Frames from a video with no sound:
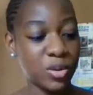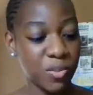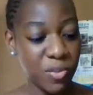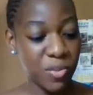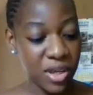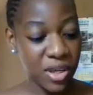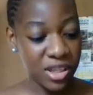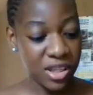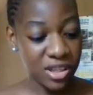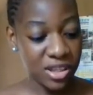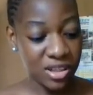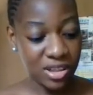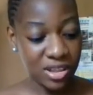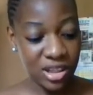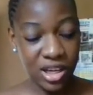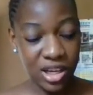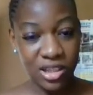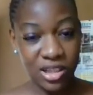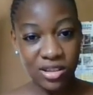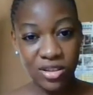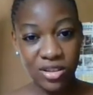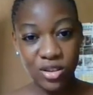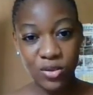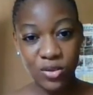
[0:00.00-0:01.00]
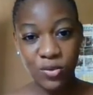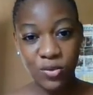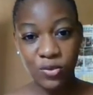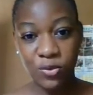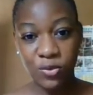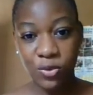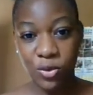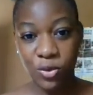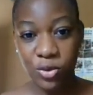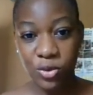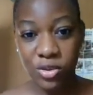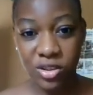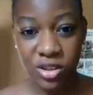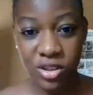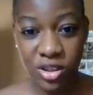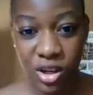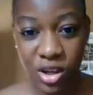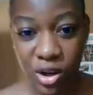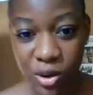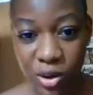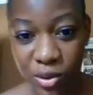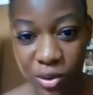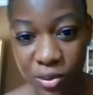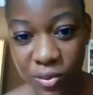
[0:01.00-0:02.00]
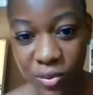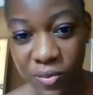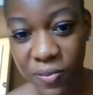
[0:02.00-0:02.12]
making like this frontal,